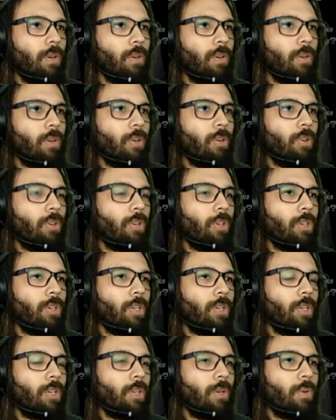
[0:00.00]

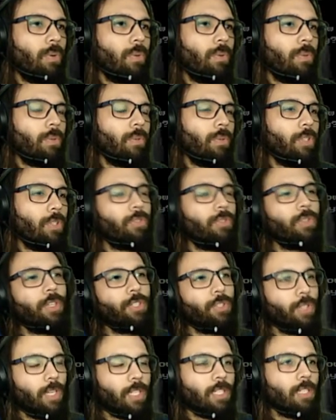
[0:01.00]
or we try
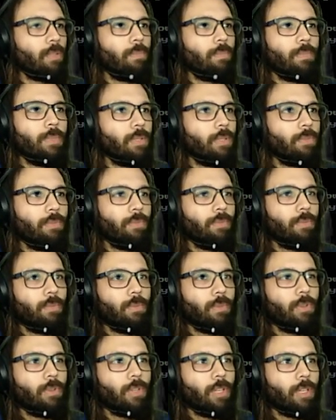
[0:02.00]
to get someone uh,
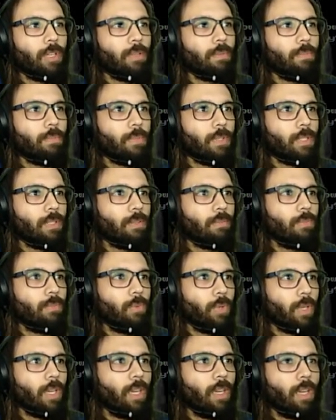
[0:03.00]
okay but
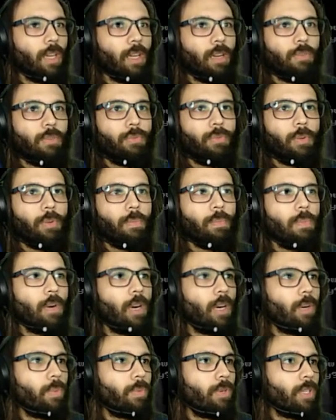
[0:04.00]
we can get it free
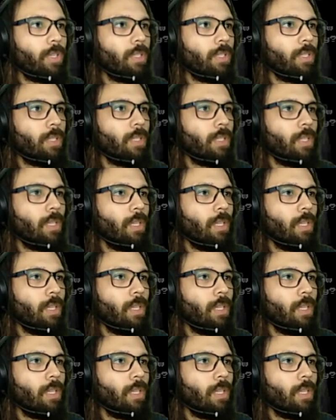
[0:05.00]
Barbara